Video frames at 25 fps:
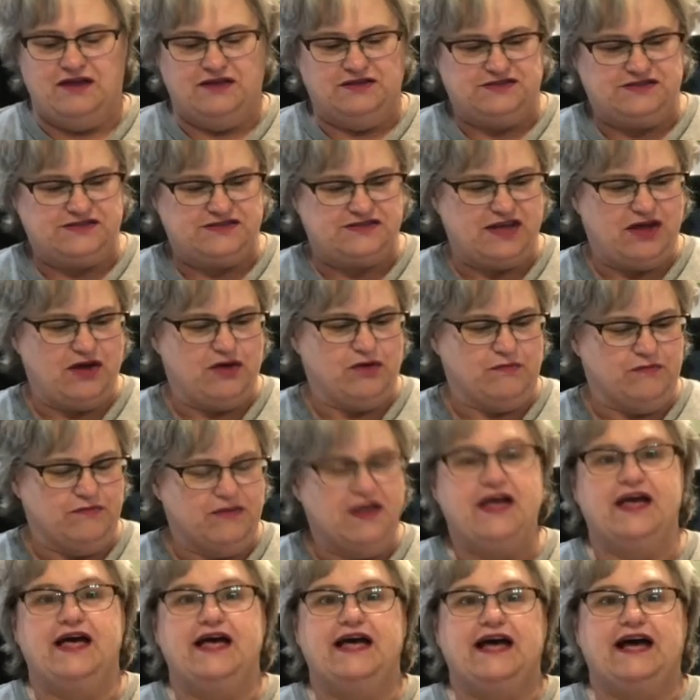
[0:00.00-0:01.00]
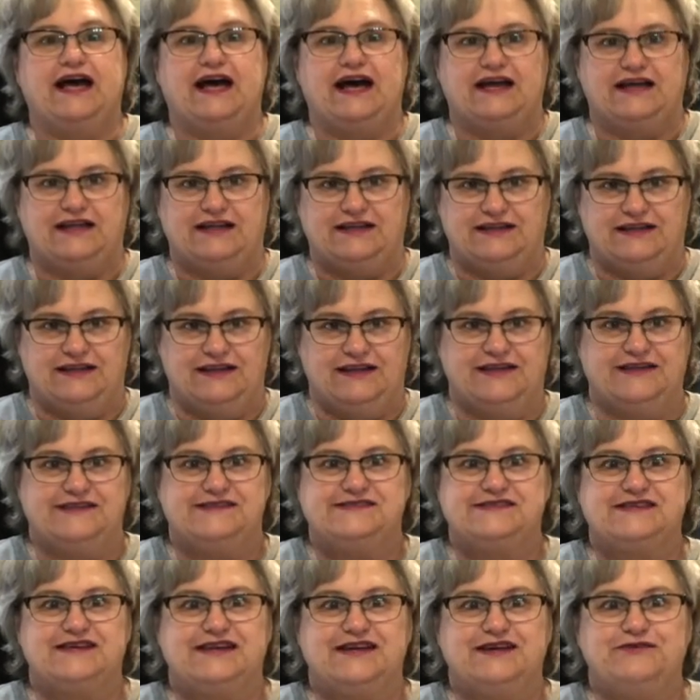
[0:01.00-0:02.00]
So
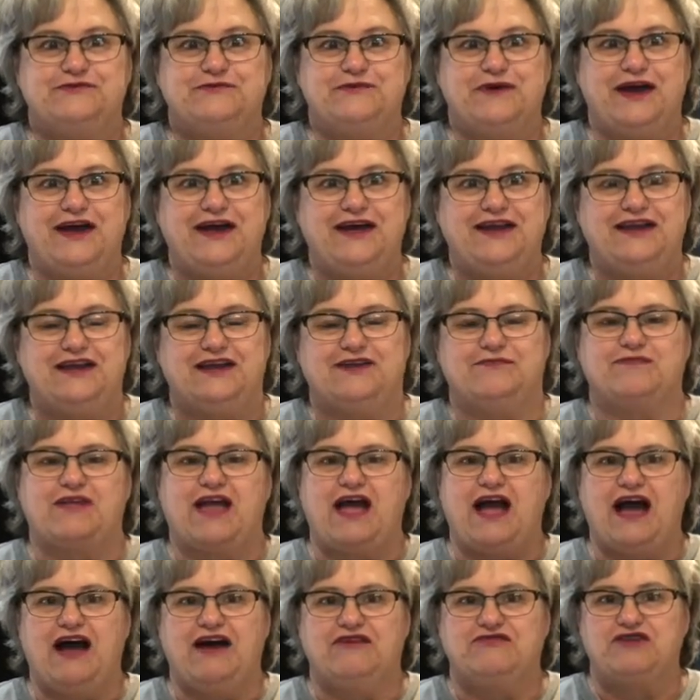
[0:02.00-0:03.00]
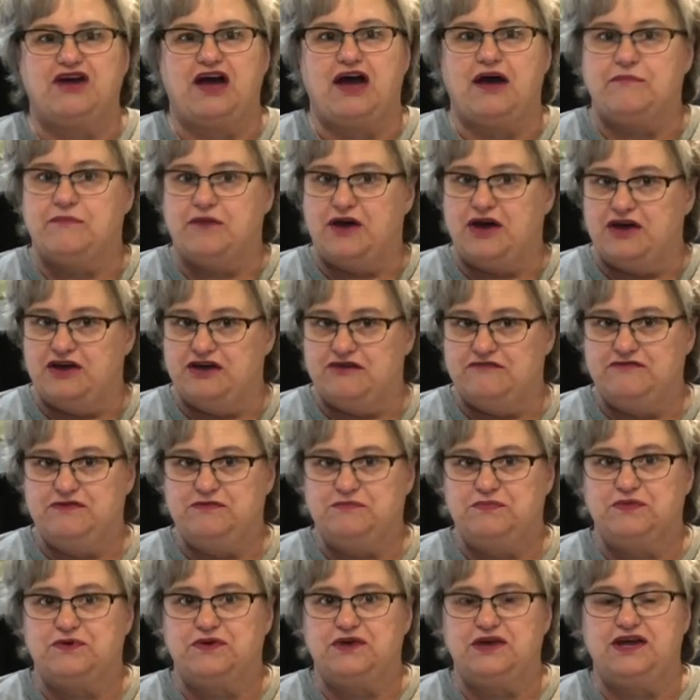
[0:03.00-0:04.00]
let's get ready. I've got my oven
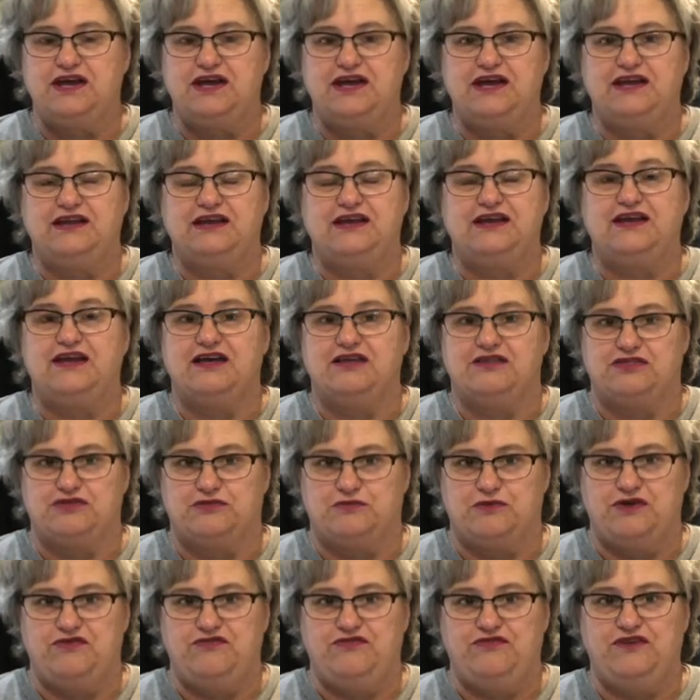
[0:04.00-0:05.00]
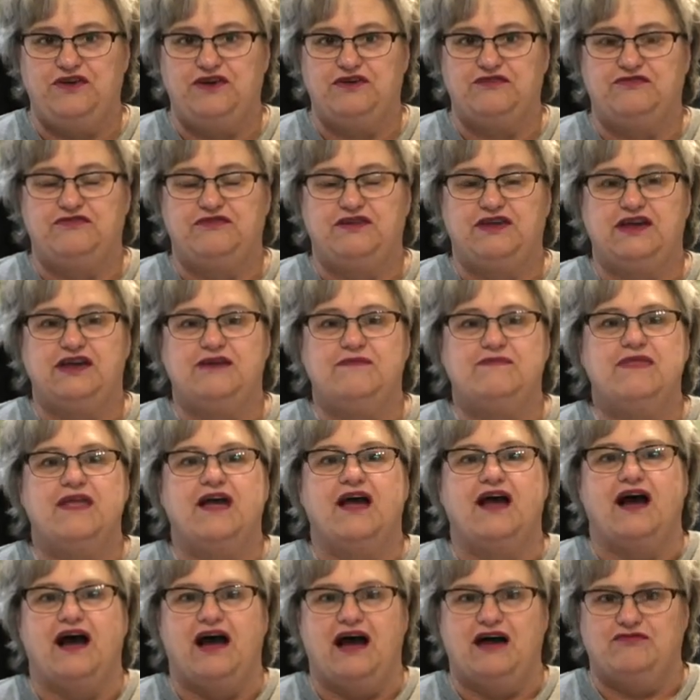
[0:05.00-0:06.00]
preheating at 350.
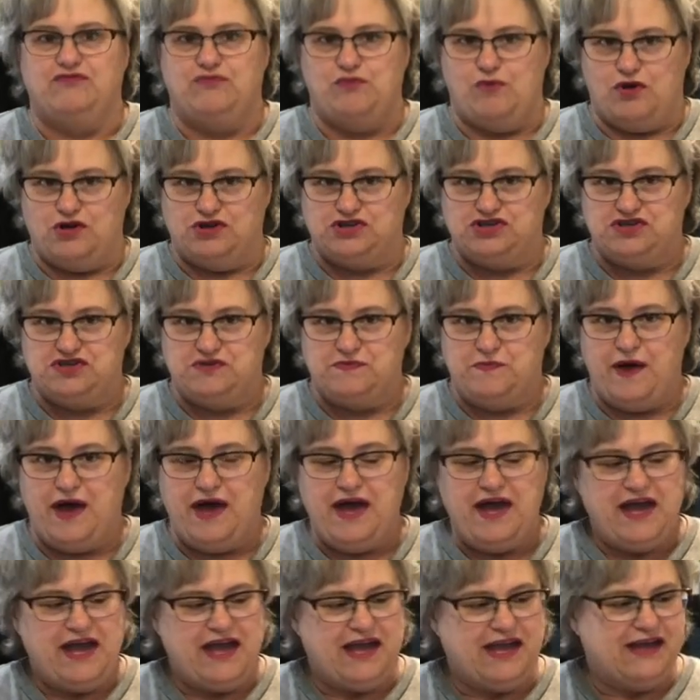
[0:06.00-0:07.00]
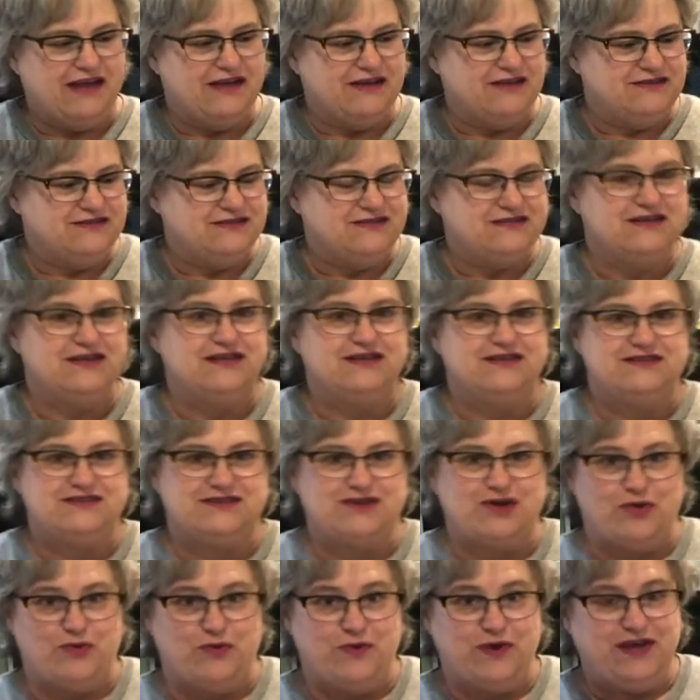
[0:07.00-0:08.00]
I've washed my hands
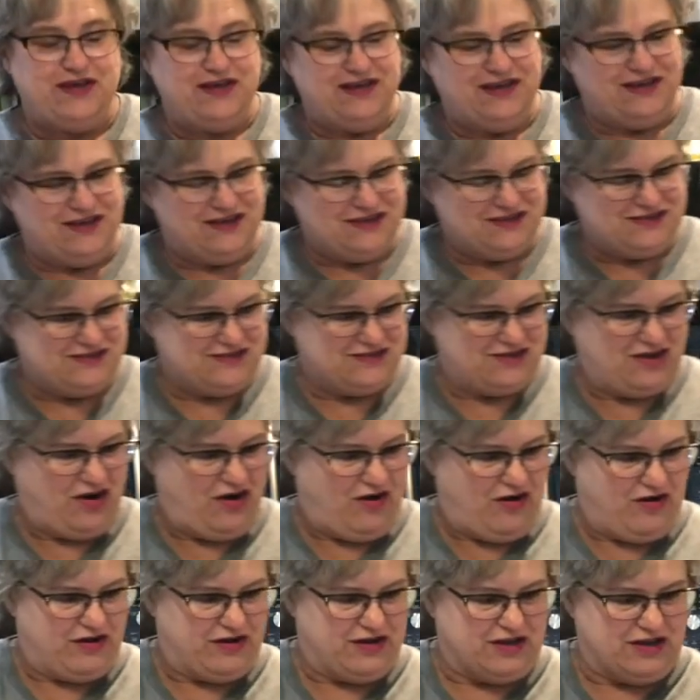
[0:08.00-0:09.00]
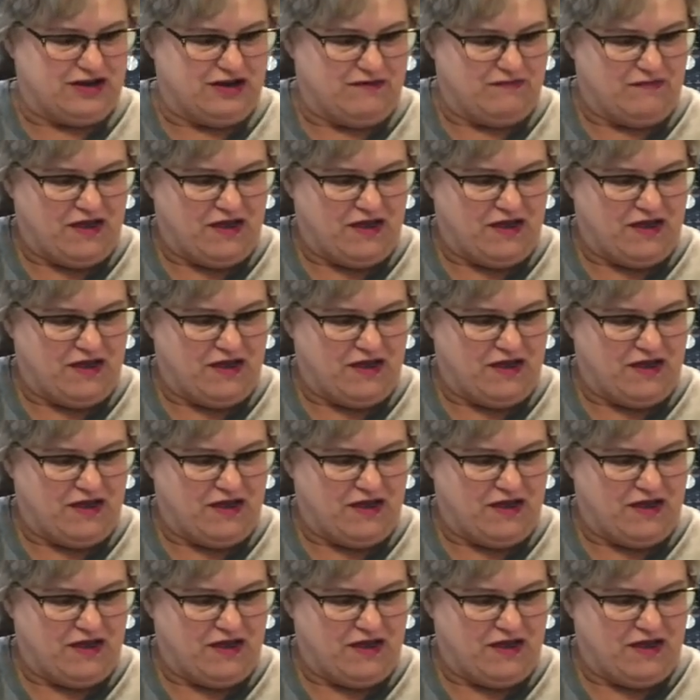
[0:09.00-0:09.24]
so we can get started.